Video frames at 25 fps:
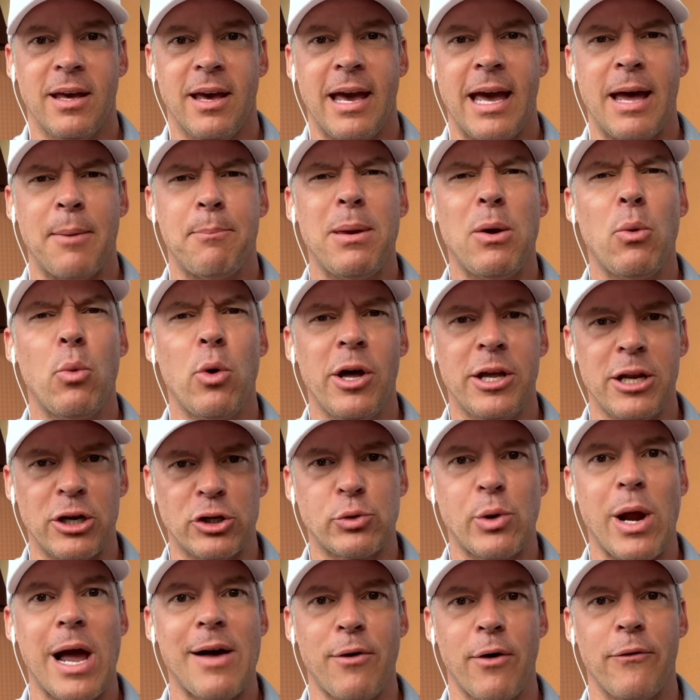and be willing to
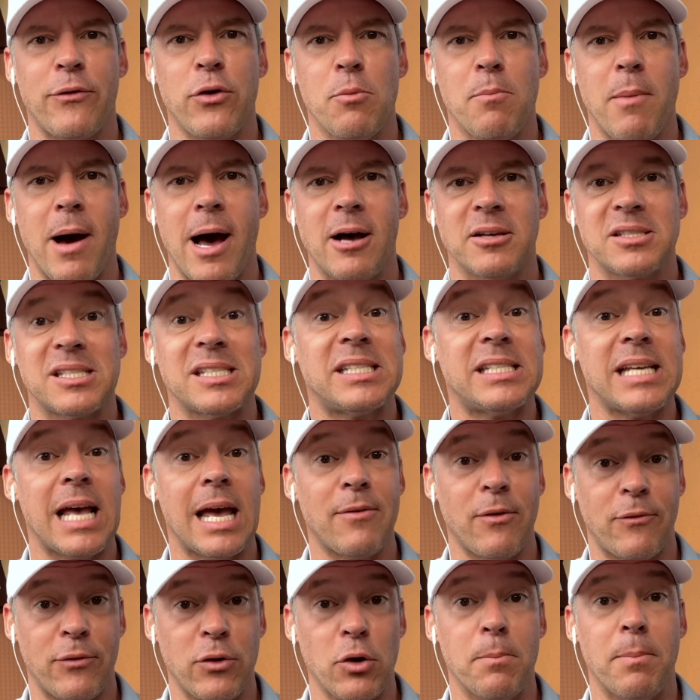travel a few miles to
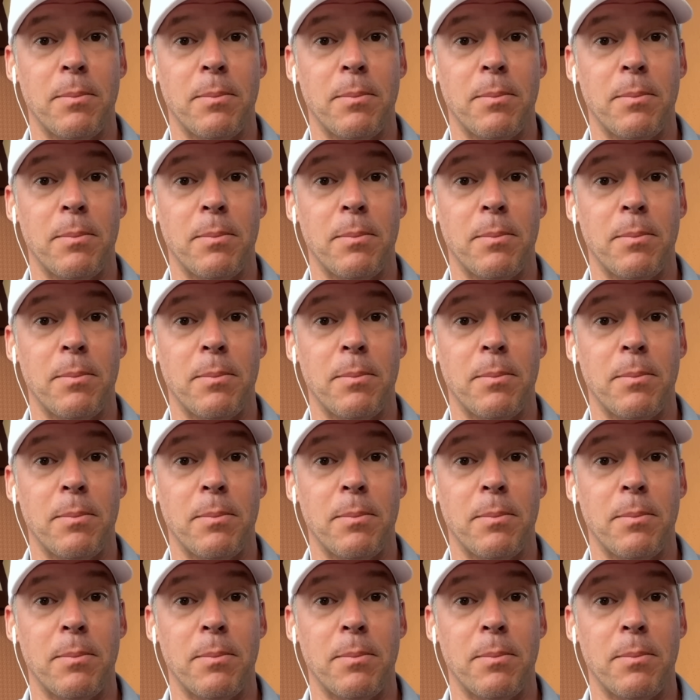save a few